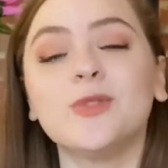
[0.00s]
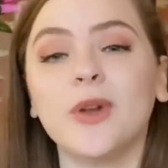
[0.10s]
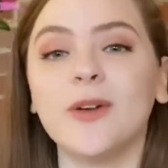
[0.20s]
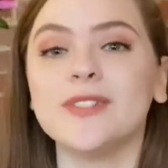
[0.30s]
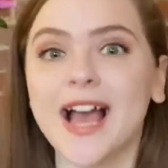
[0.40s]

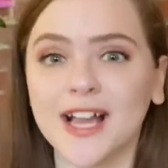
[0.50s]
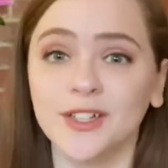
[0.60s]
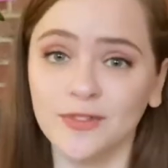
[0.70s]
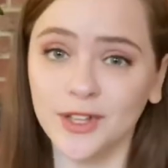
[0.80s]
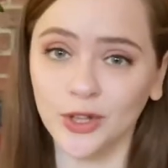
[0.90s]
what I was
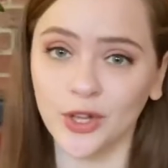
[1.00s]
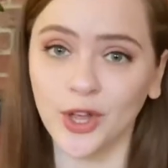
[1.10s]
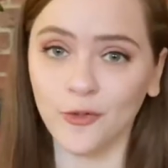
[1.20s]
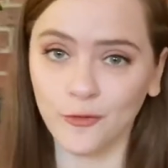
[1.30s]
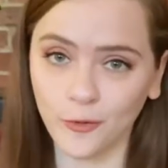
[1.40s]
actively
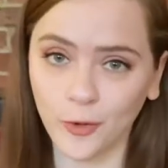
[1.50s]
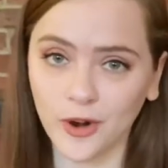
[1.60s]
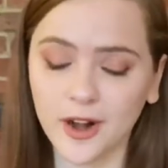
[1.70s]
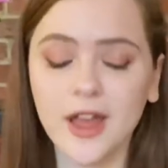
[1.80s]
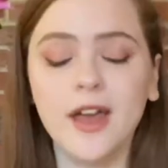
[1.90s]
looking
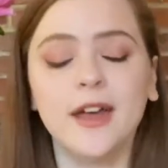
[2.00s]
for.